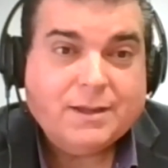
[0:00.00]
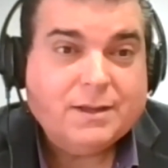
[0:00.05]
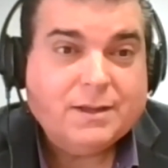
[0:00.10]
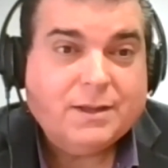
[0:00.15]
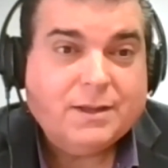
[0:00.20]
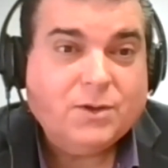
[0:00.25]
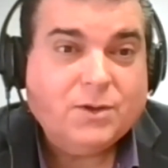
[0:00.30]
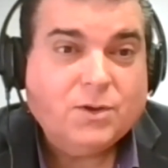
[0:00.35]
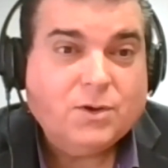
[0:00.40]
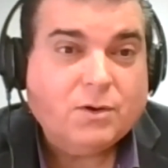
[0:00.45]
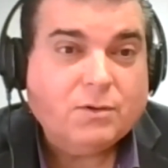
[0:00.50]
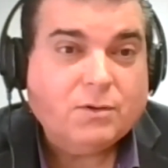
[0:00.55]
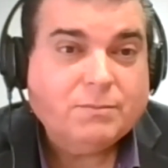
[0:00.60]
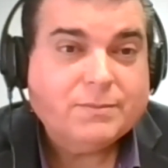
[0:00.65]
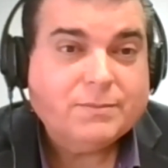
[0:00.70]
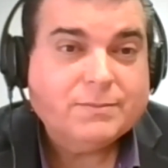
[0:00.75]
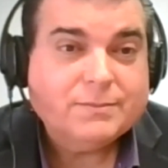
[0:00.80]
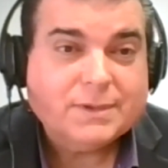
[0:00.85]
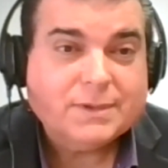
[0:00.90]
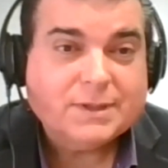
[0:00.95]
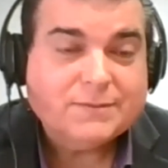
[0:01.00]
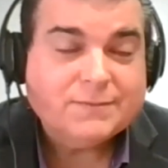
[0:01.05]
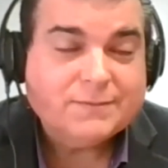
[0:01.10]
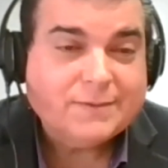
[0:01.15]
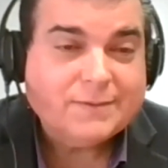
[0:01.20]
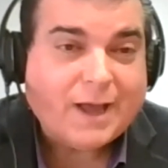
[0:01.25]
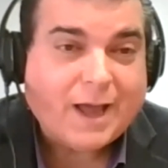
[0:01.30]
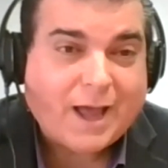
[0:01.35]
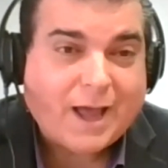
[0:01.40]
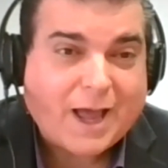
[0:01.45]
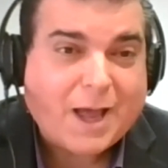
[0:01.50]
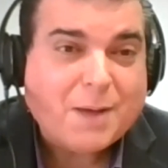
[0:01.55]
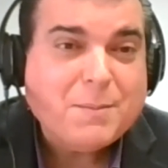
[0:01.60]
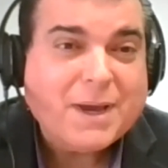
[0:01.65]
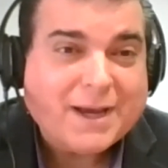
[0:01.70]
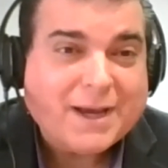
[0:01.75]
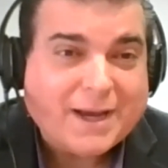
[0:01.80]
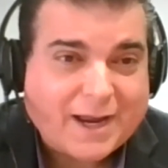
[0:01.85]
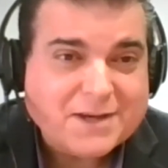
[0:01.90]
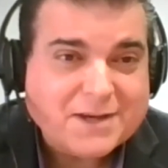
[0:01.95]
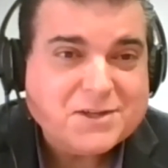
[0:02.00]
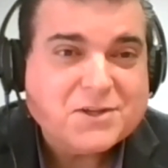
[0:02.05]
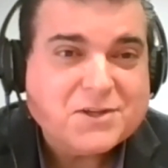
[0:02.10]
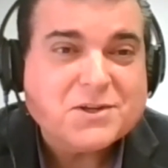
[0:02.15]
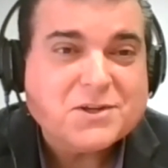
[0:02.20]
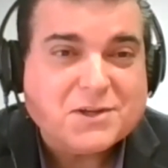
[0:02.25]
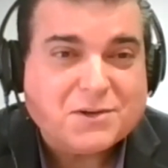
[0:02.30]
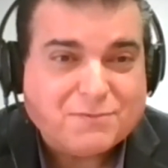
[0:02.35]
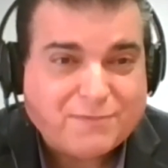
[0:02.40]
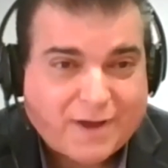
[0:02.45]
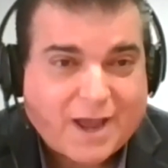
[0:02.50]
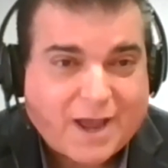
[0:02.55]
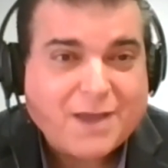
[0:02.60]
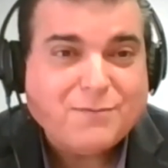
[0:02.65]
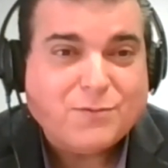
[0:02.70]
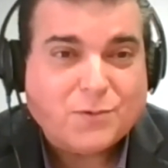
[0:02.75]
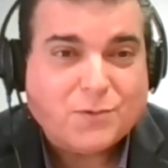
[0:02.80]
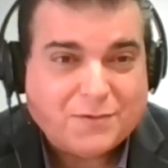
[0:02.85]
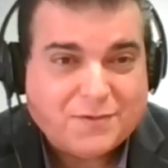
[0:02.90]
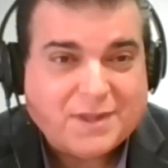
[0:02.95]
you know, I'm a cancer survivor.